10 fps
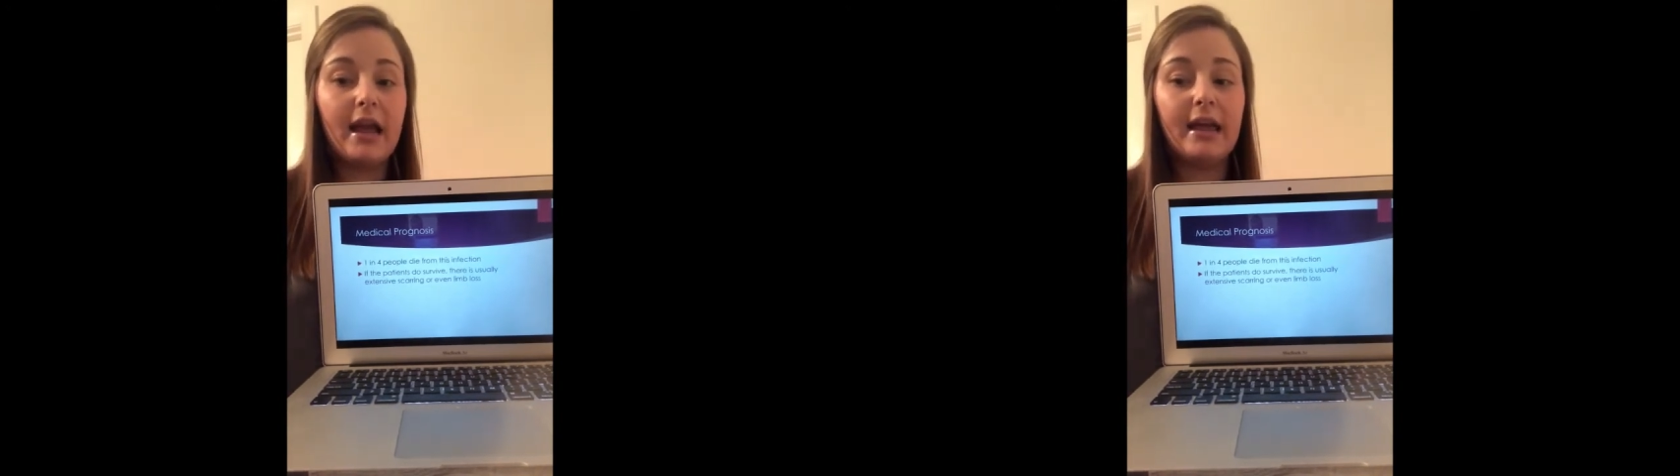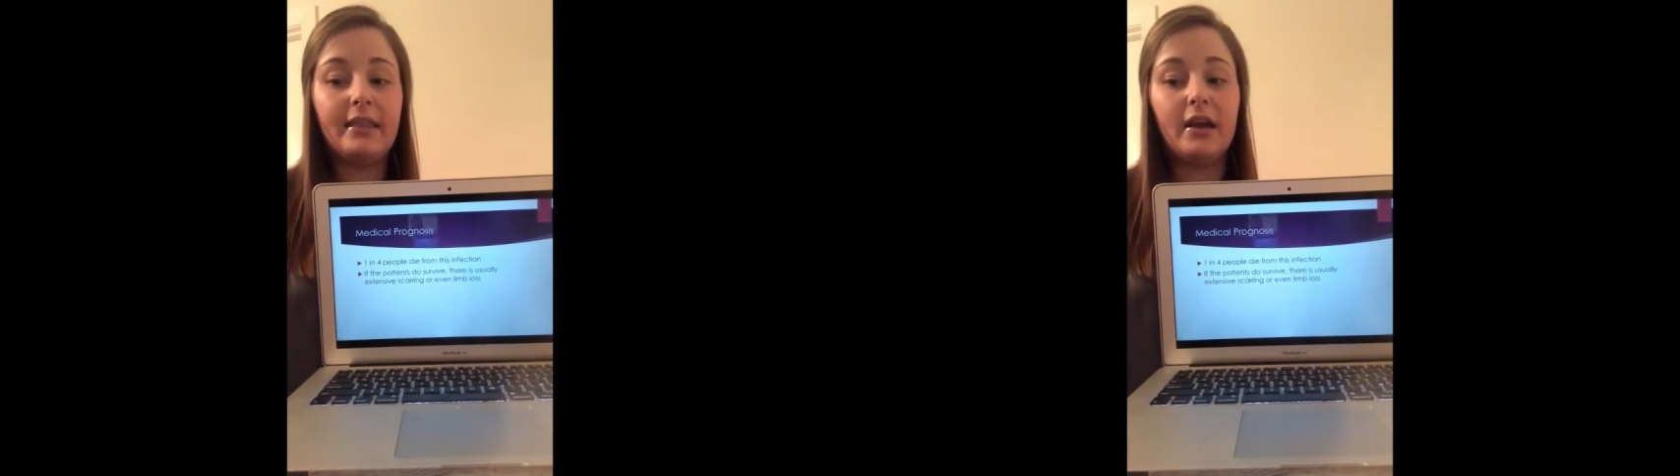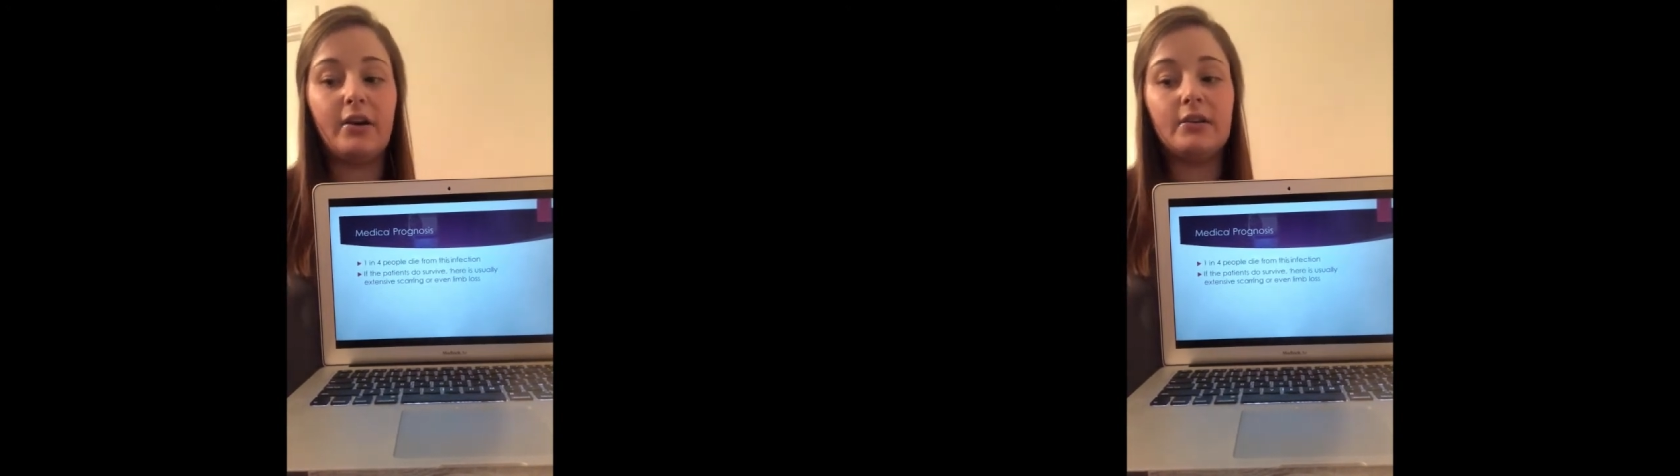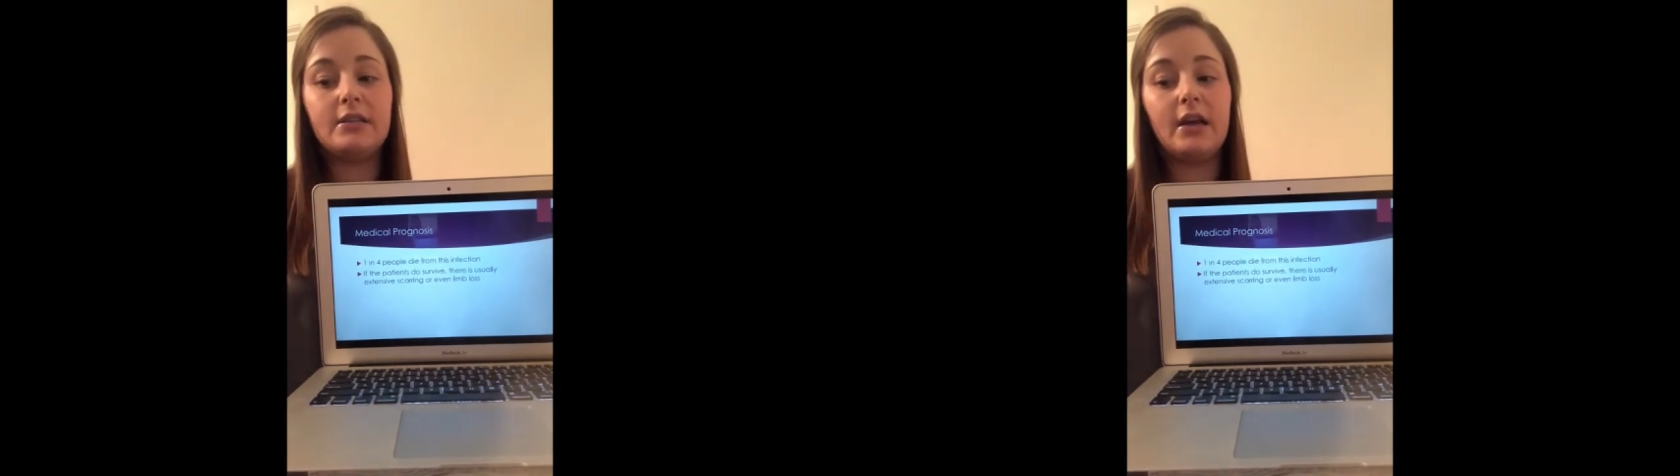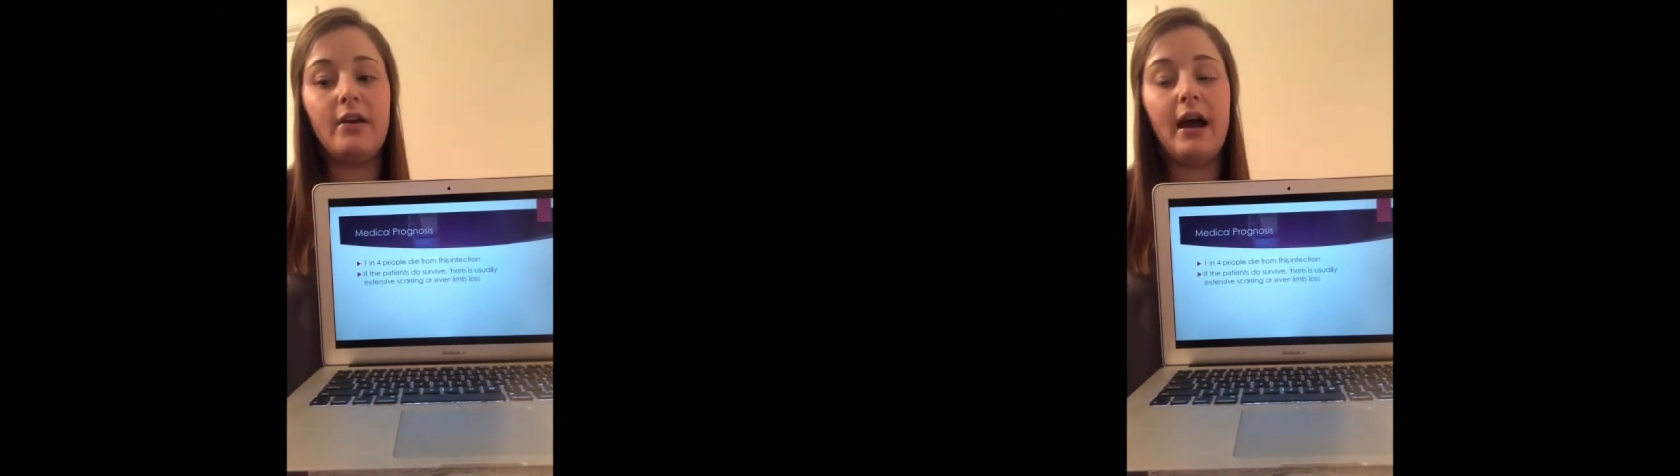and they
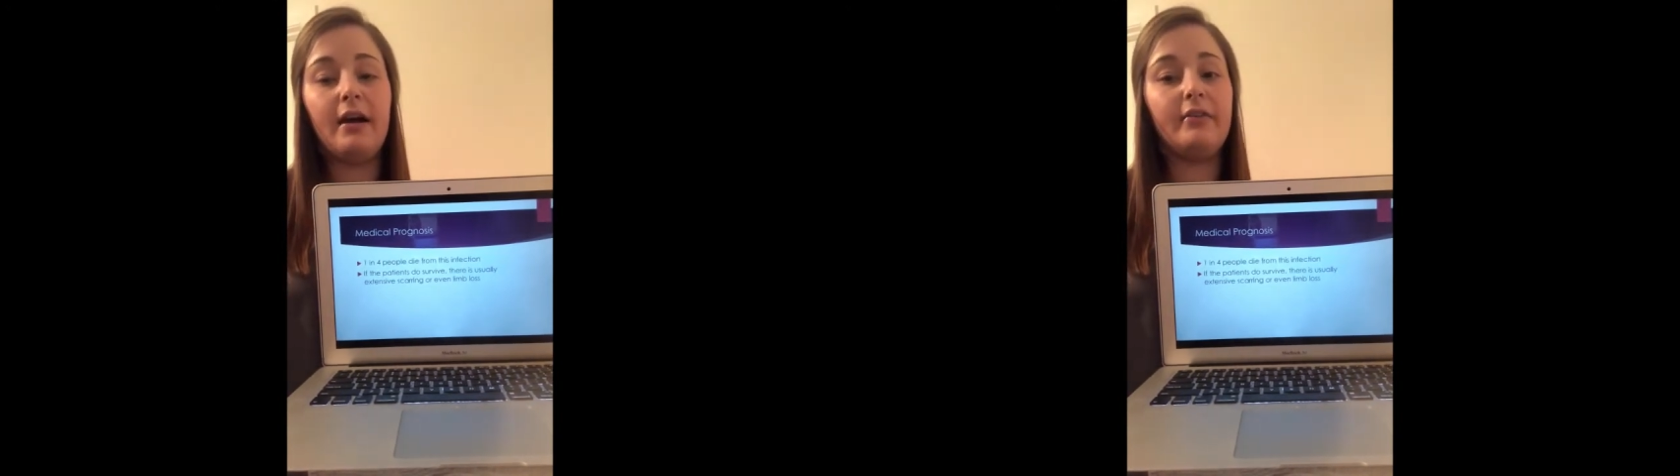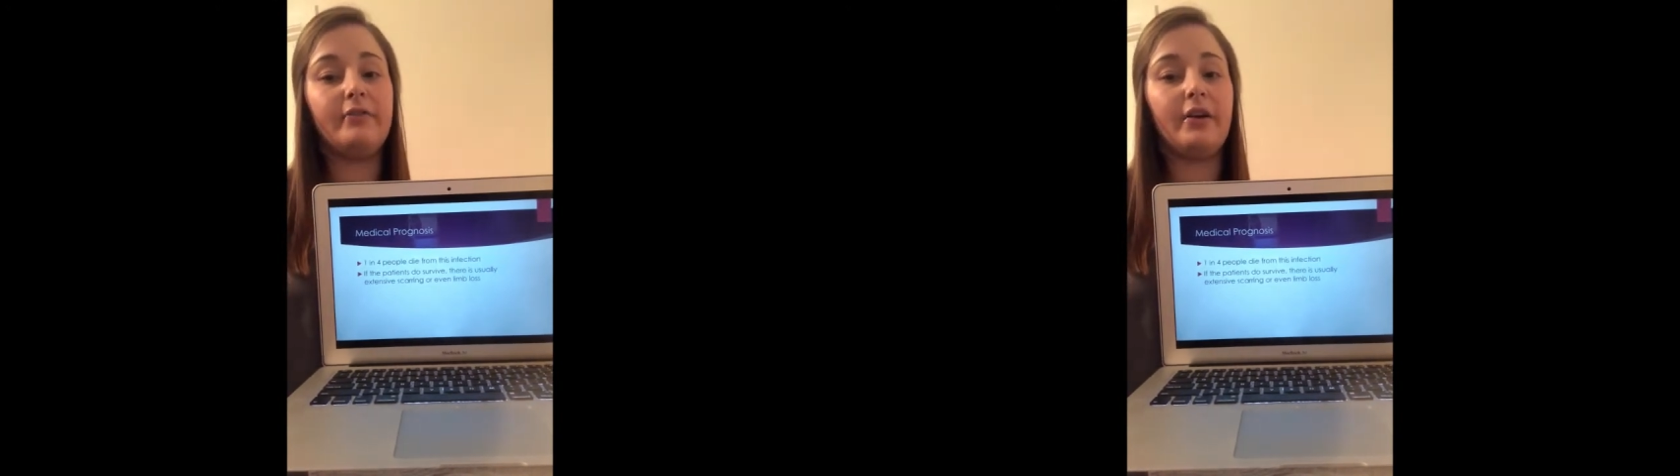also have